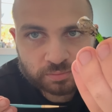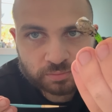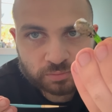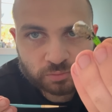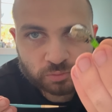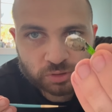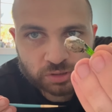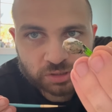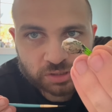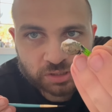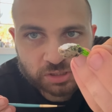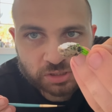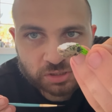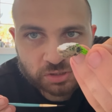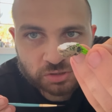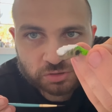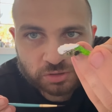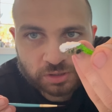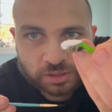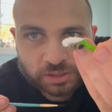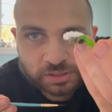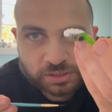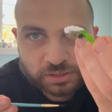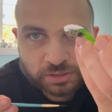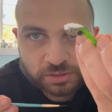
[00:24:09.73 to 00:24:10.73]
Once this
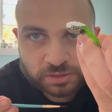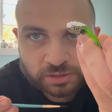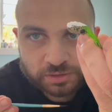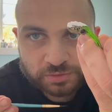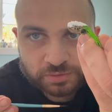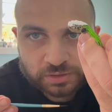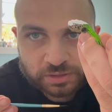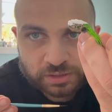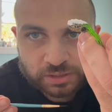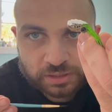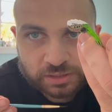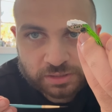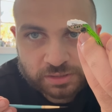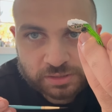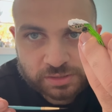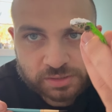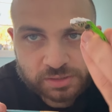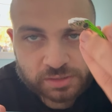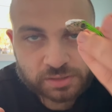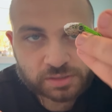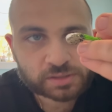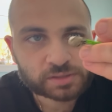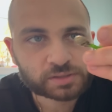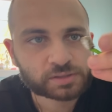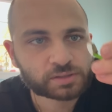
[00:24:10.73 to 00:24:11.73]
dries, it'll give a
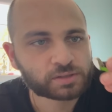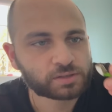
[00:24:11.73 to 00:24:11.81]
nice